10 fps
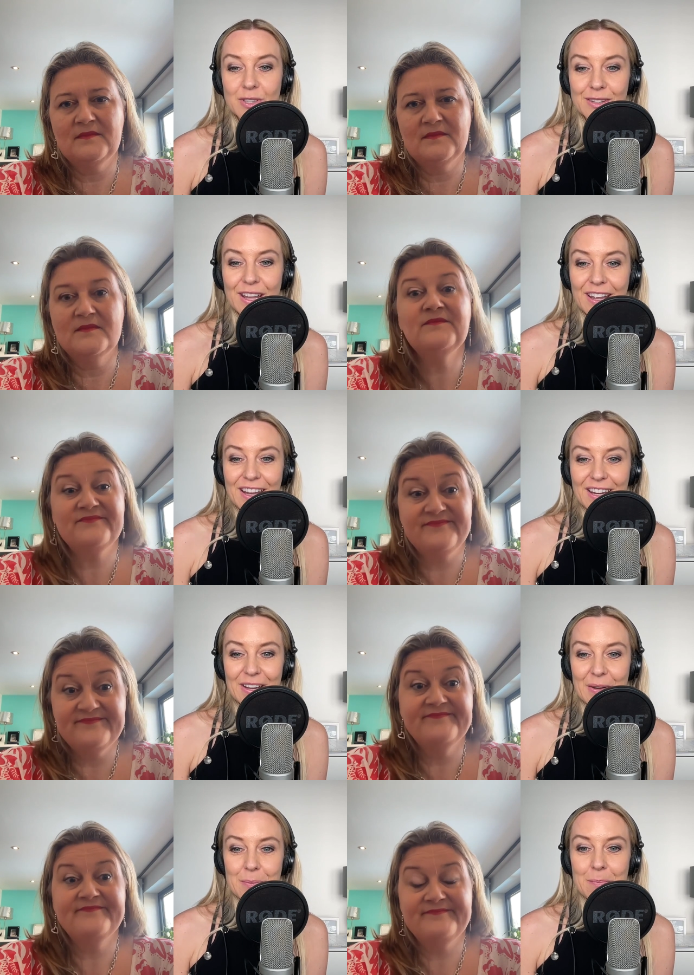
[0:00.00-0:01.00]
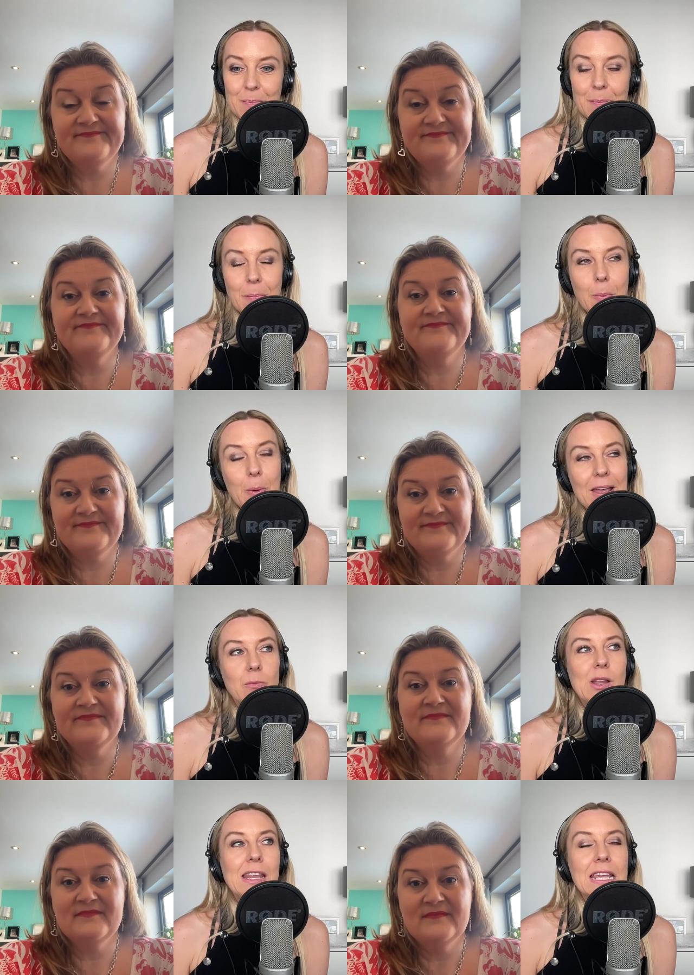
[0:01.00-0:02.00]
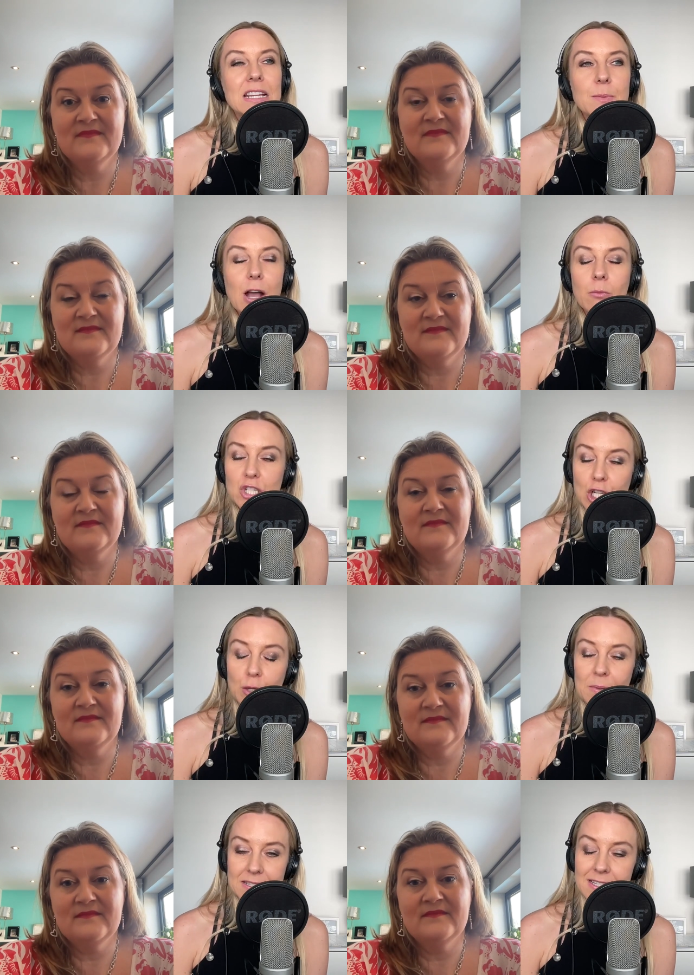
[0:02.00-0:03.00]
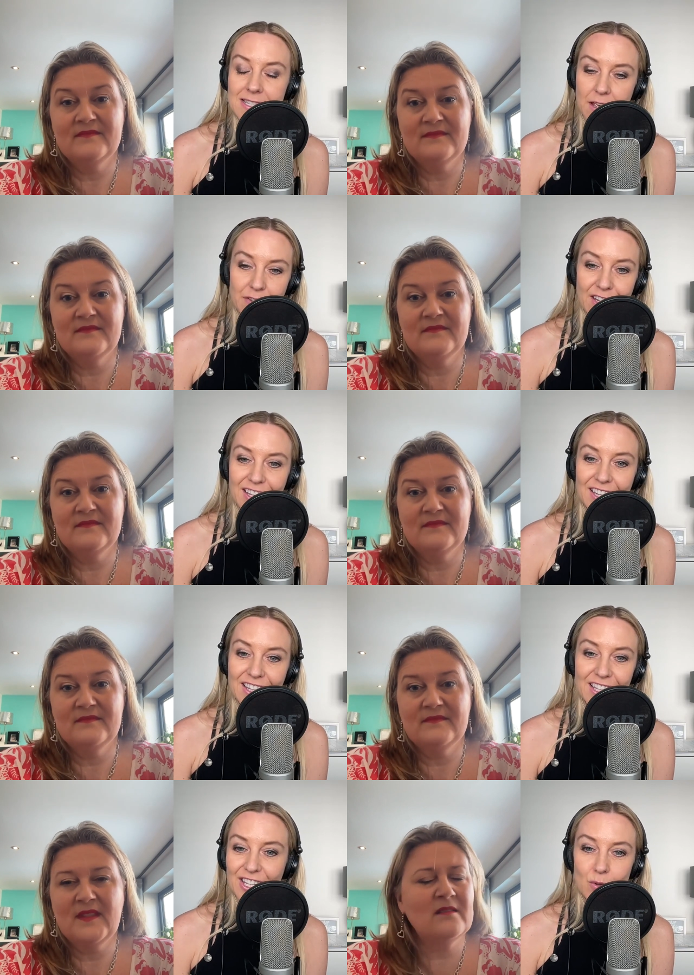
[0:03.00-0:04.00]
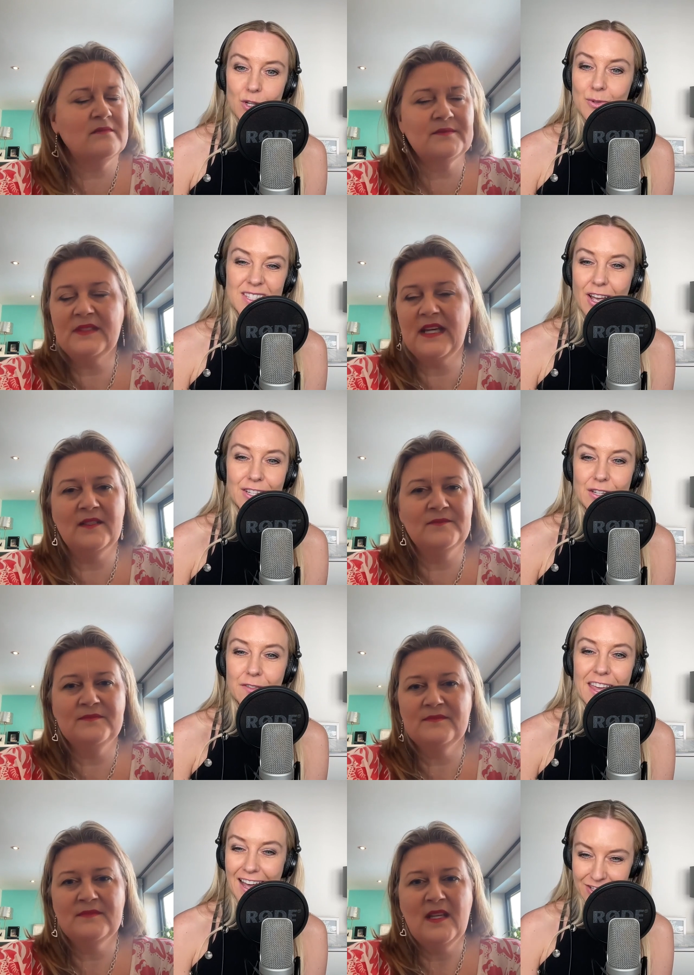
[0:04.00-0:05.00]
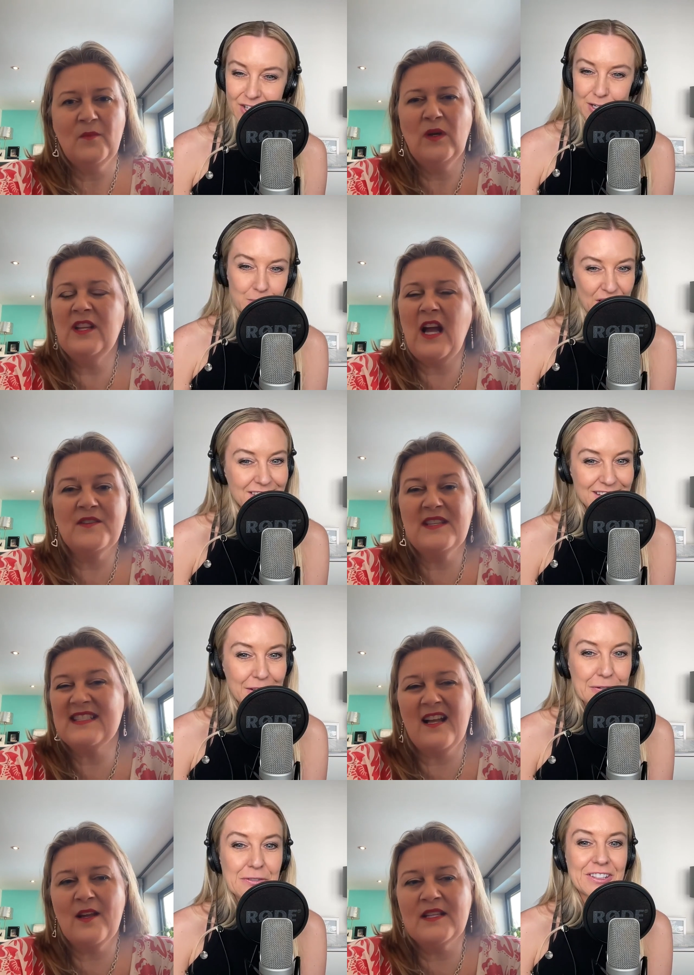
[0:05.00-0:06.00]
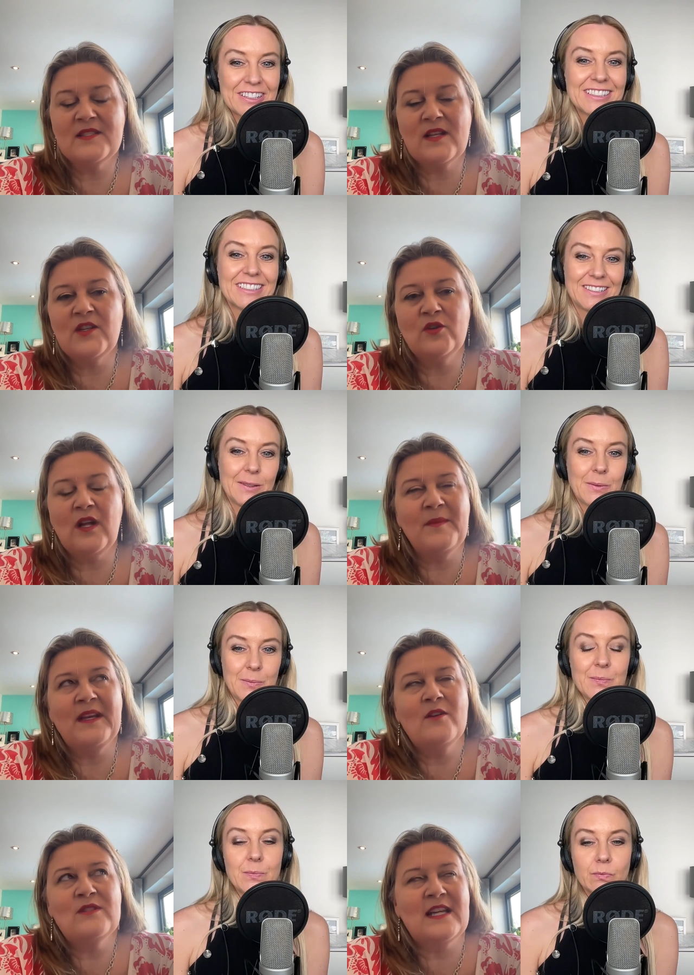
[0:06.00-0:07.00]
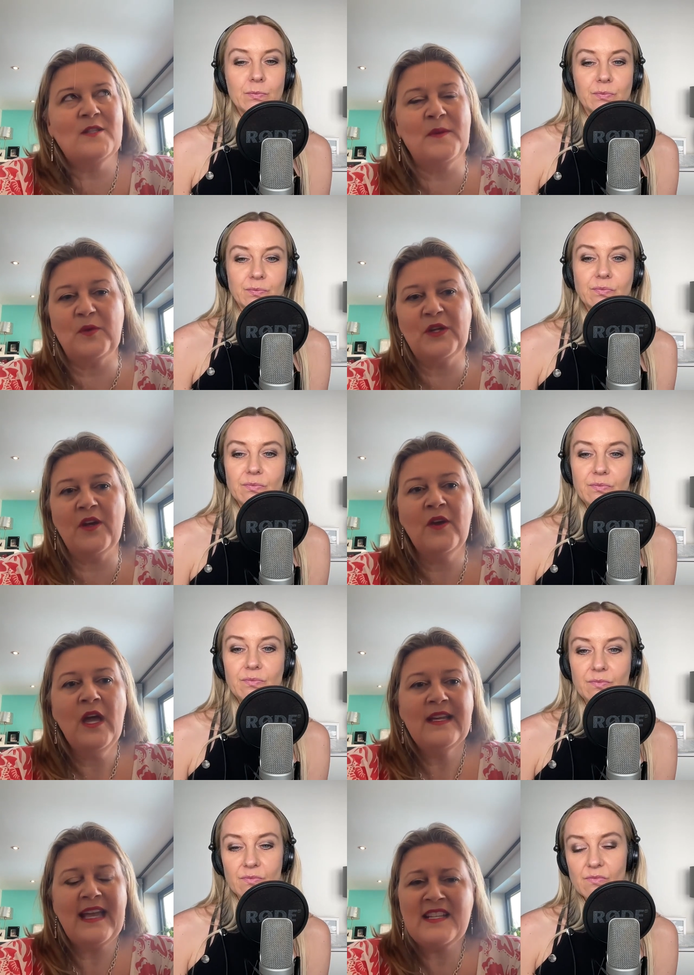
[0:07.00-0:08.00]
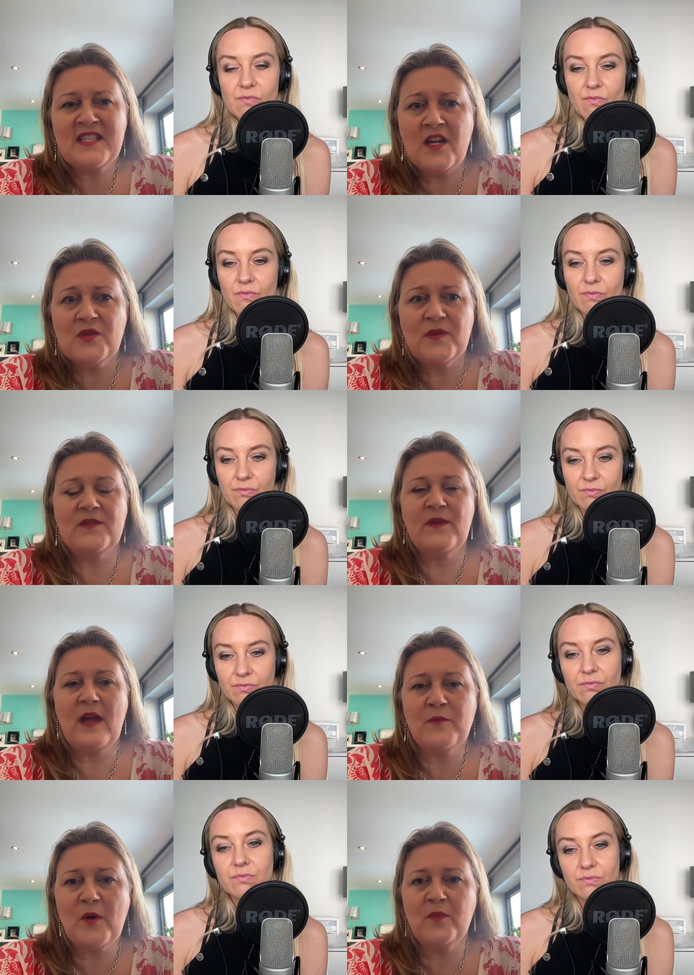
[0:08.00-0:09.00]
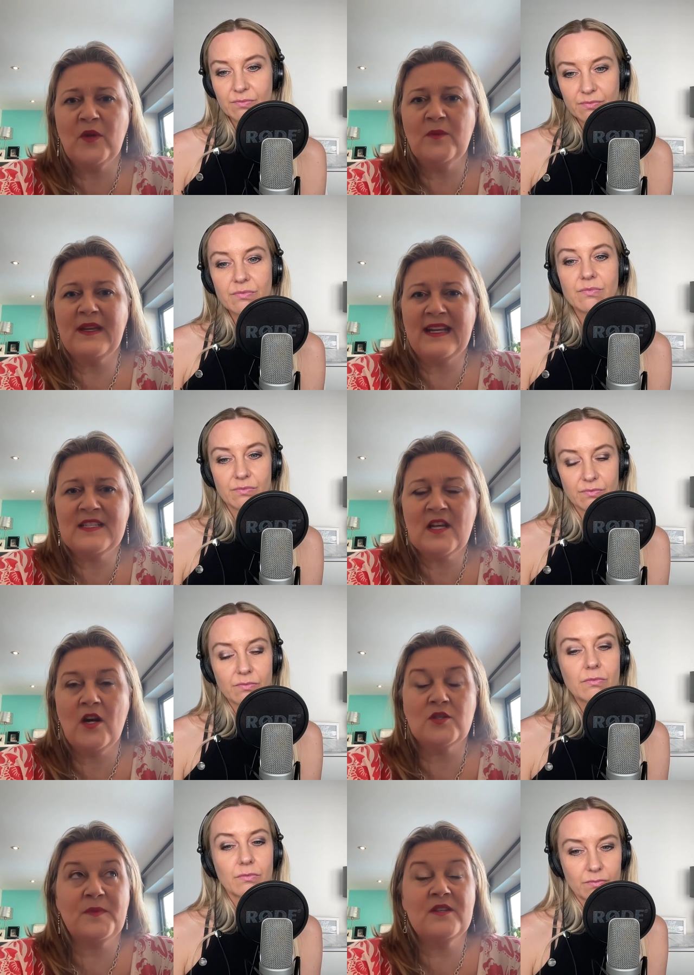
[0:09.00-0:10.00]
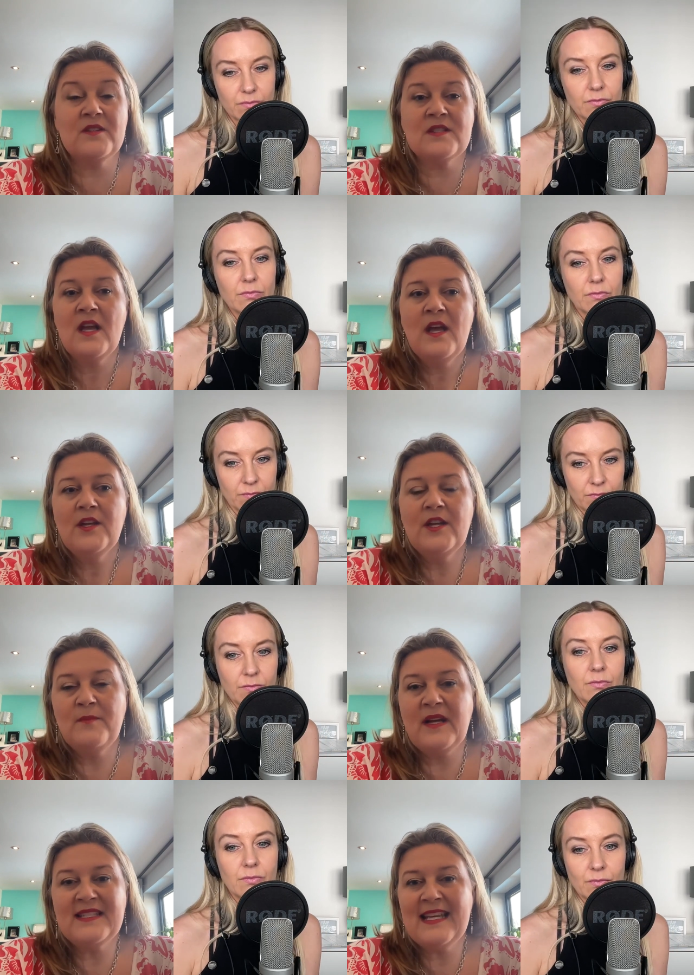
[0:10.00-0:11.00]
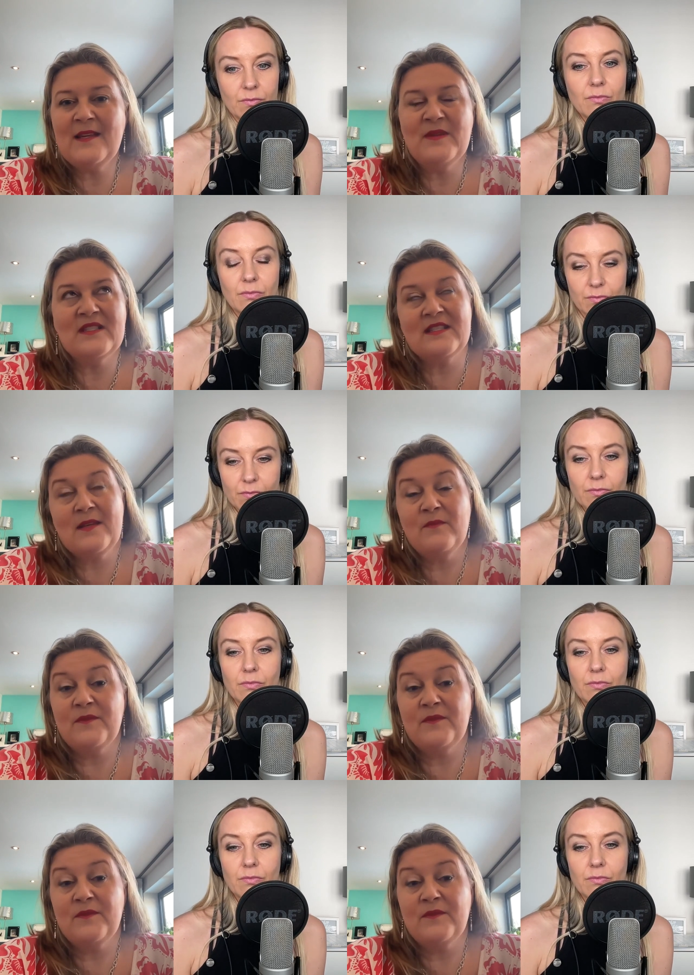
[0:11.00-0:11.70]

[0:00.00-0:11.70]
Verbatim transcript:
Speaker 1: And you know, when things become too business heavy, you oh, lose yeah. sight of the actual well, It's like,
Speaker 2: it's like you're. I mean, I always say to people, you know, get in touch with us if you have a problem. Get in touch because you know my team is a team of